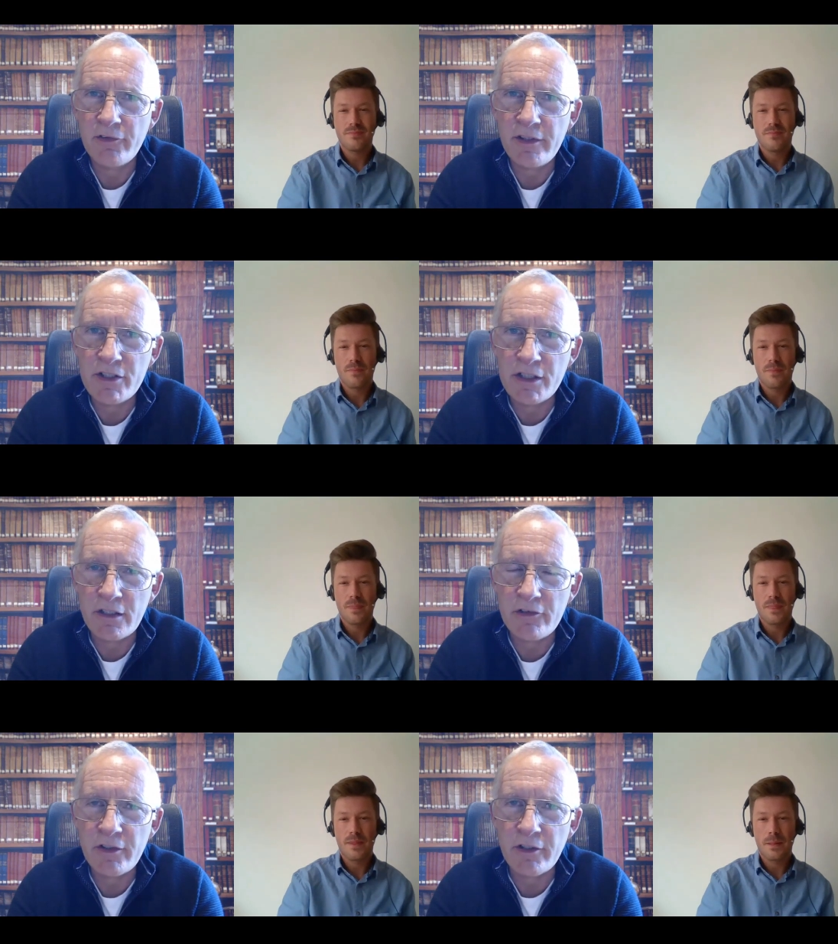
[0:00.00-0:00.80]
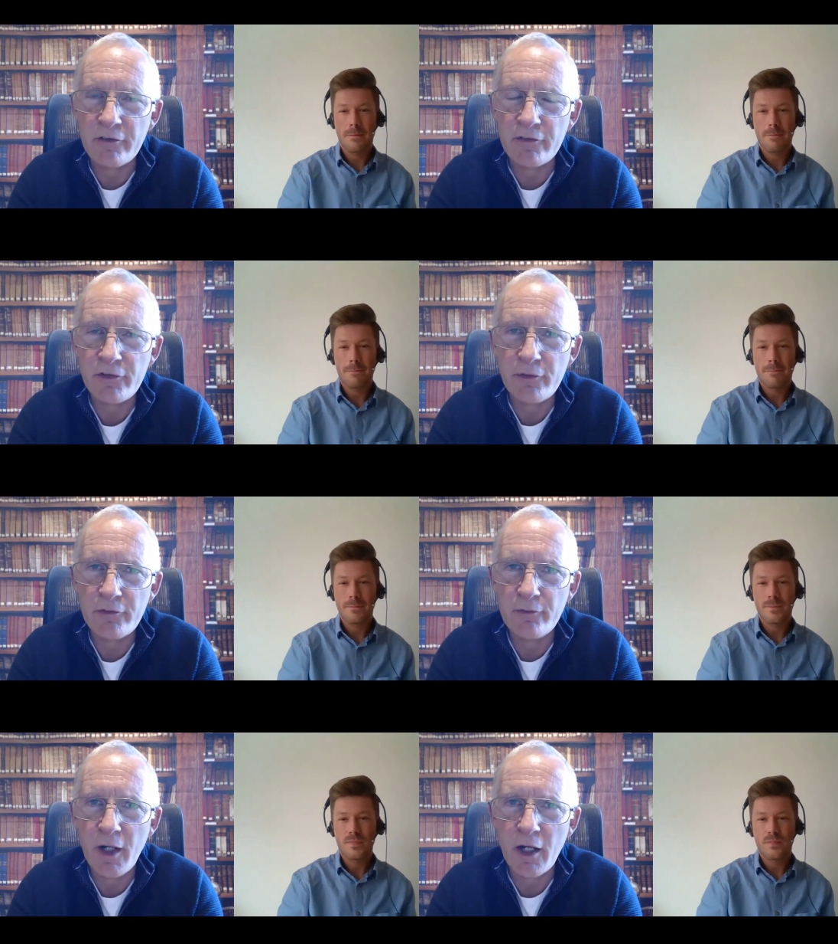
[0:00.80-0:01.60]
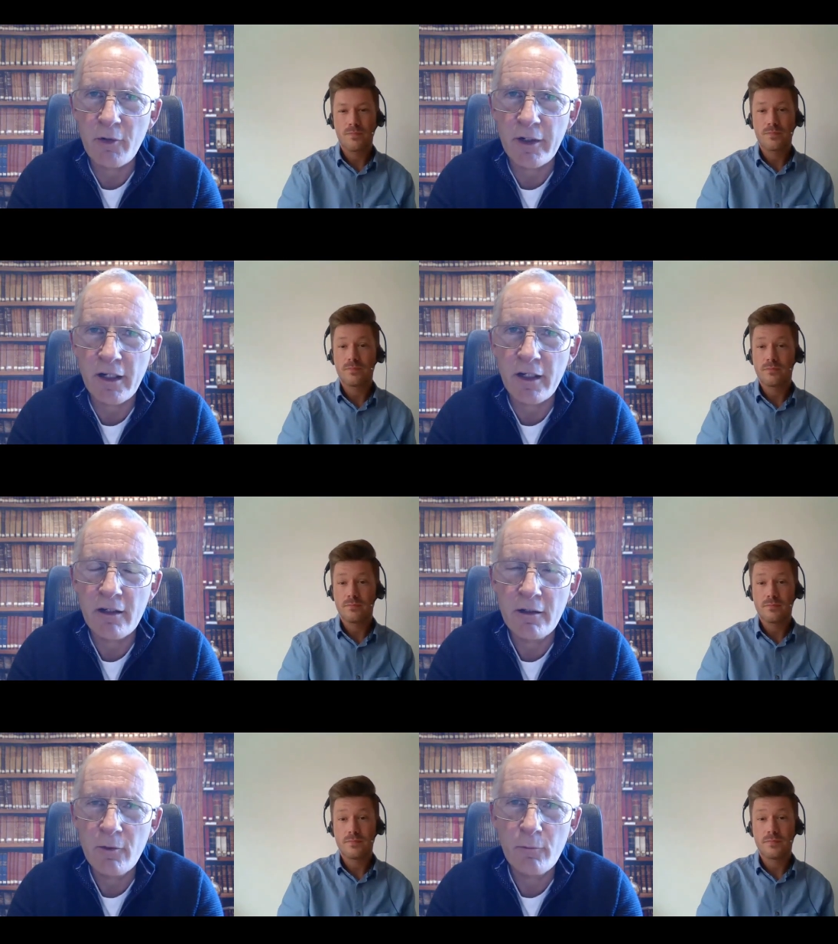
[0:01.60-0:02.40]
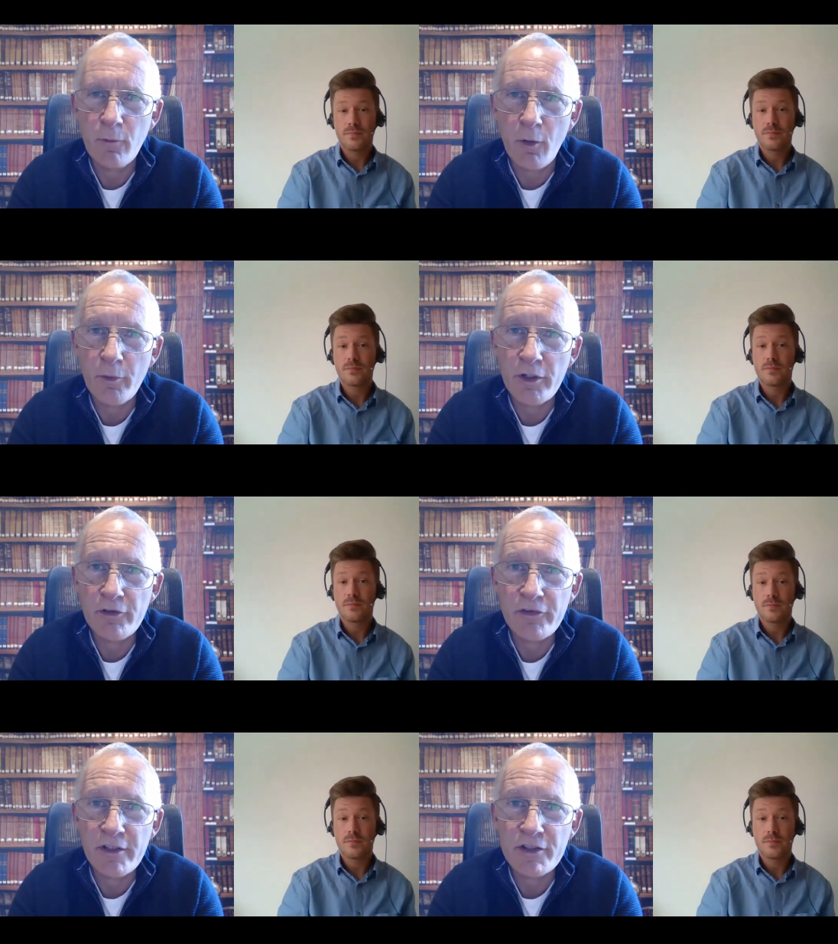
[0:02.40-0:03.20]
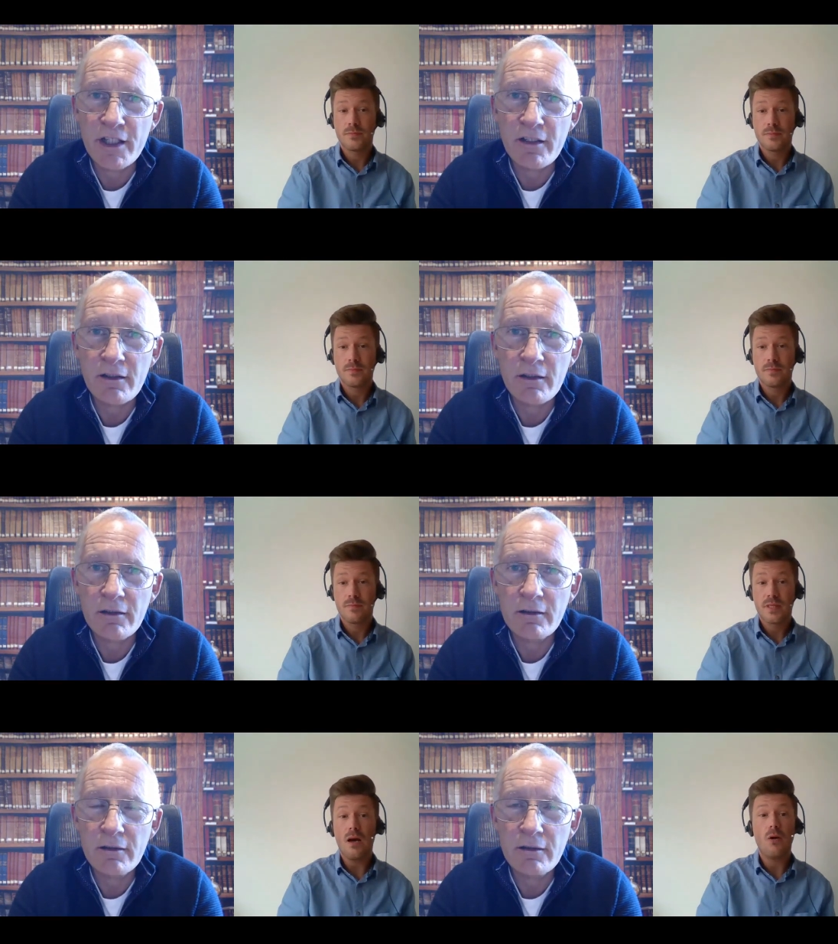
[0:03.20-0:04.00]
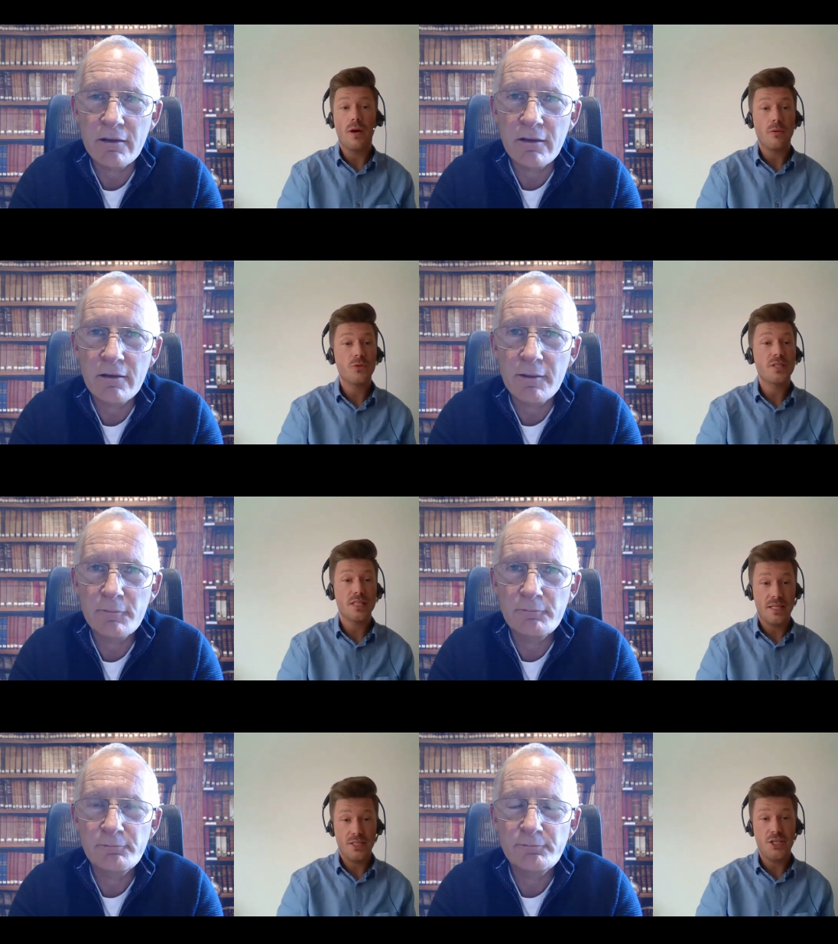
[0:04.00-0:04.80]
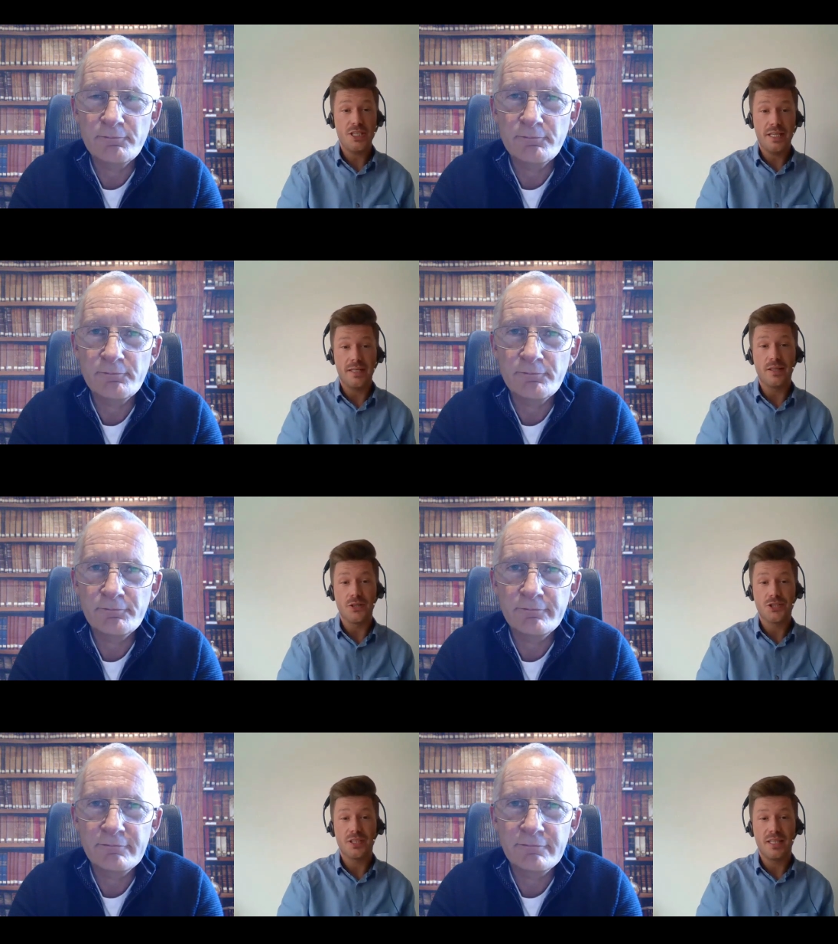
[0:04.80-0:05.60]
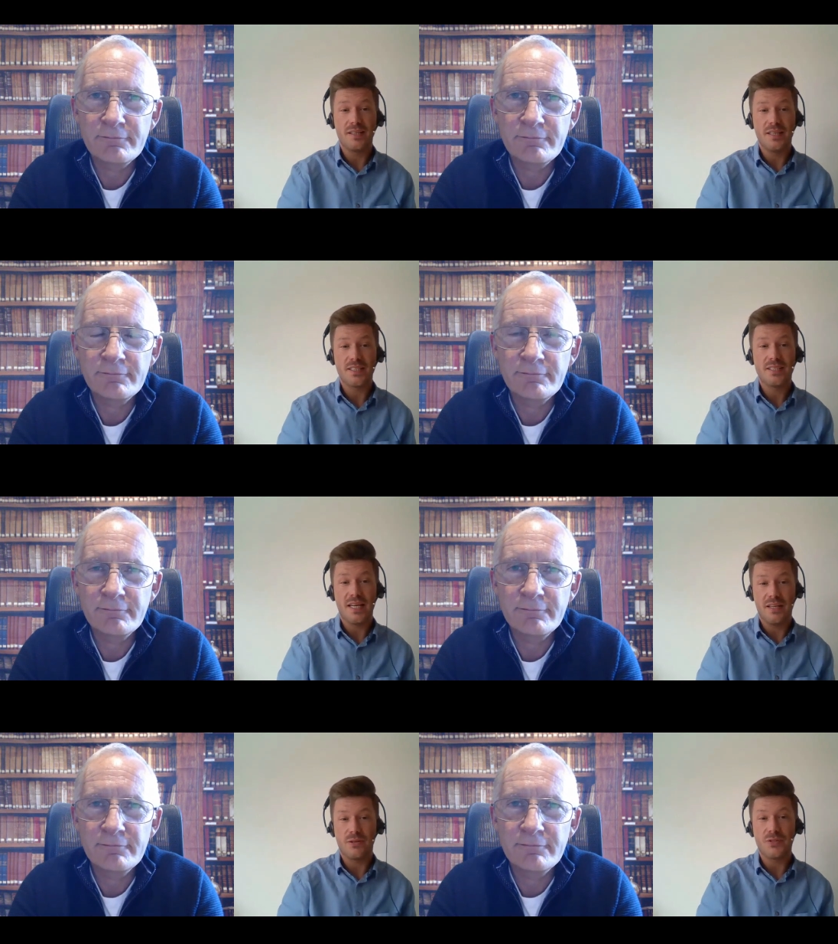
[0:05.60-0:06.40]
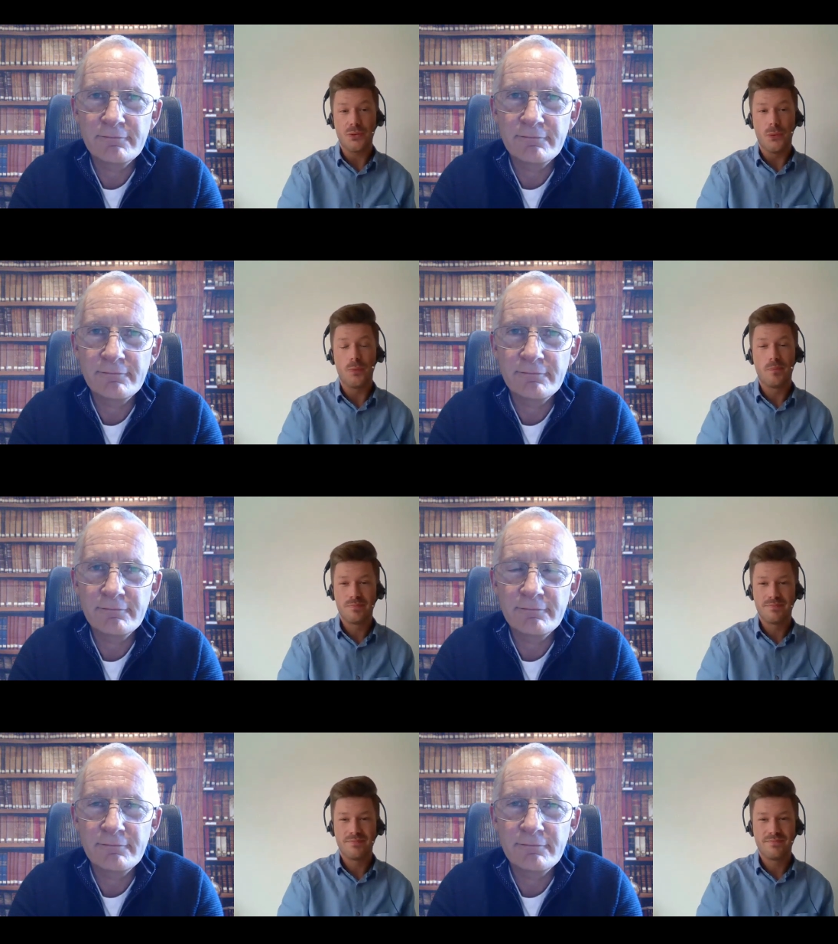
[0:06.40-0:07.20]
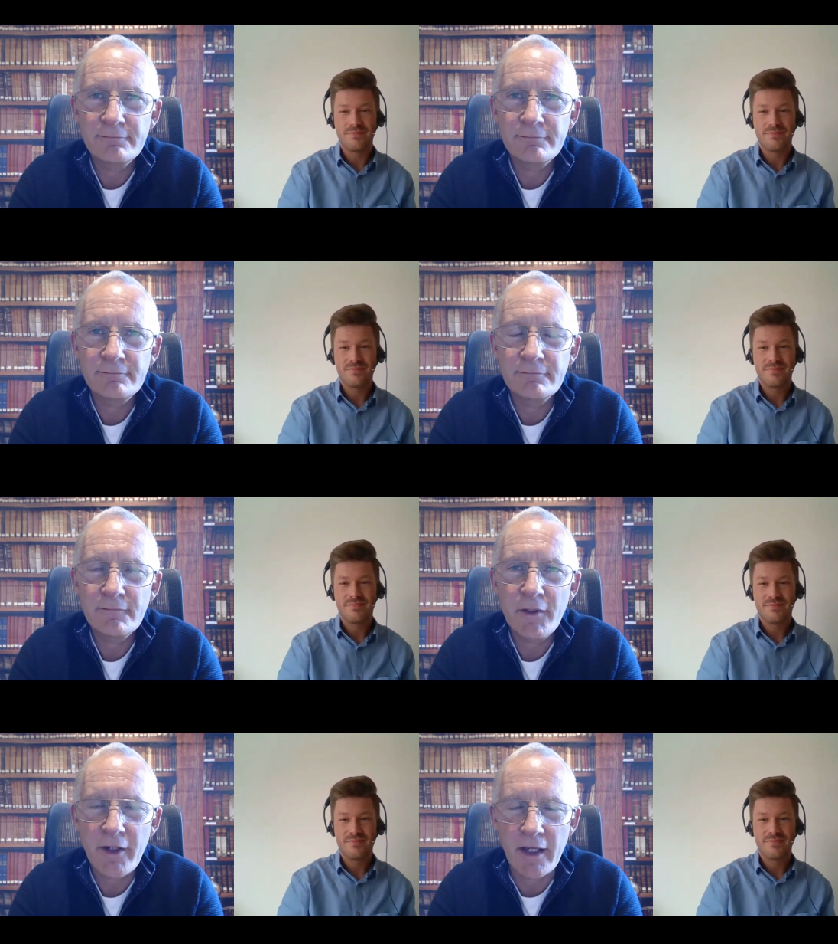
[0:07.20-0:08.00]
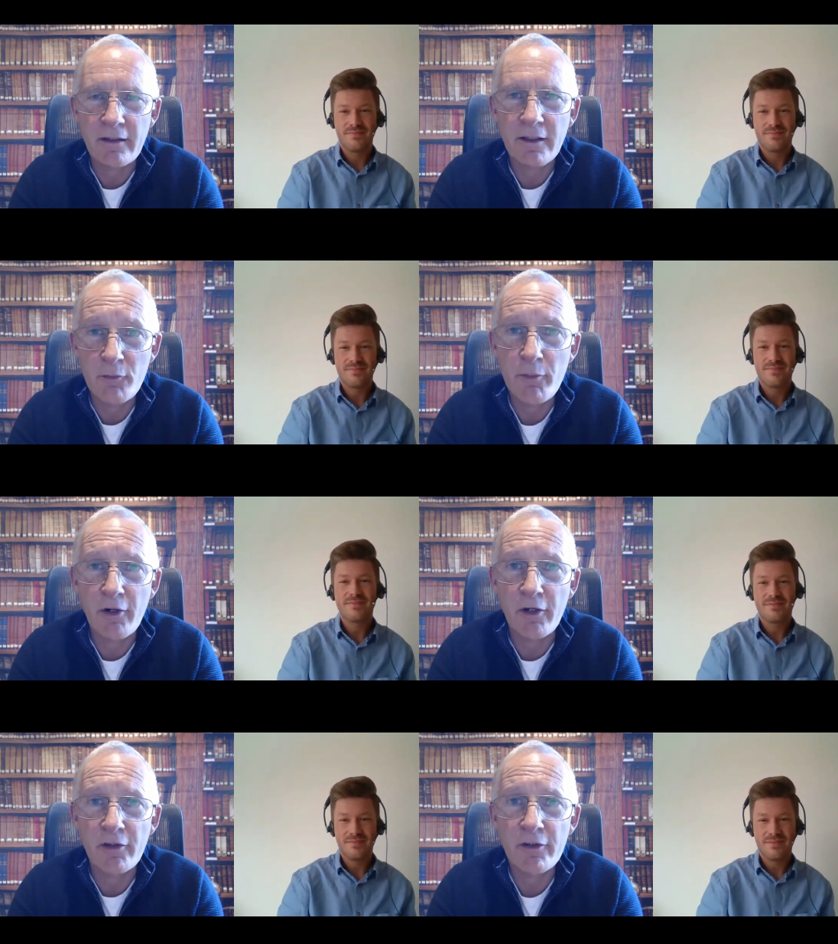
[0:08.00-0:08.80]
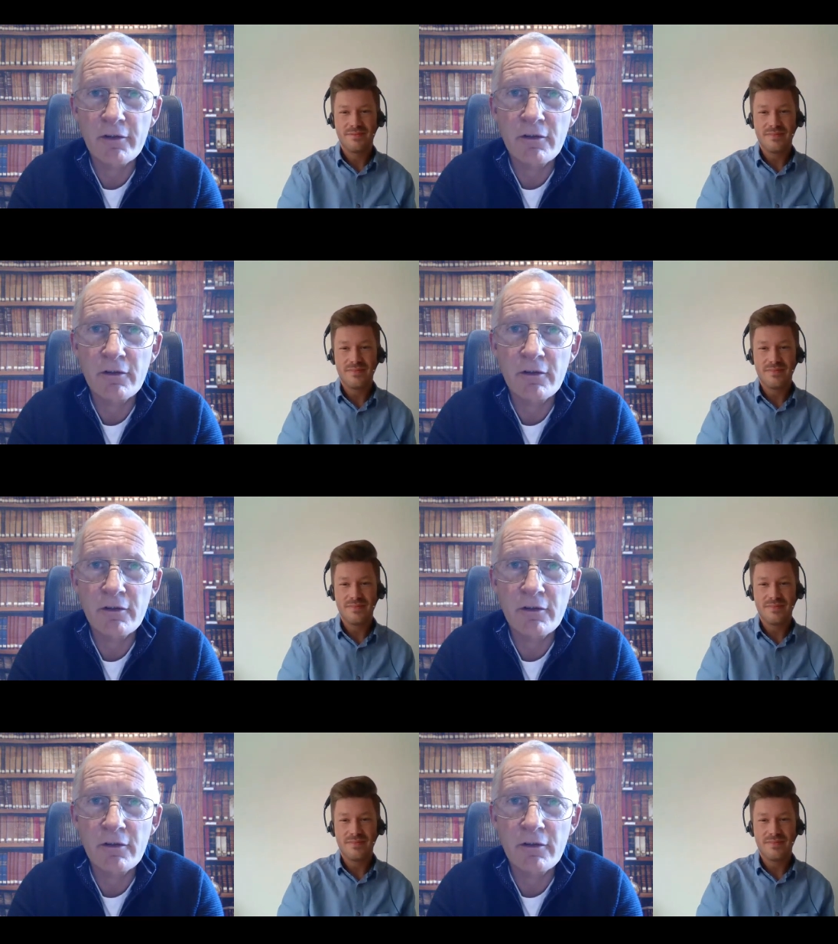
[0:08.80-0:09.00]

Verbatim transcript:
Speaker 1: teacher. So just quickly, what were you teaching?
Speaker 2: Oh, I was teaching English in a secondary school. Okay, in Poland.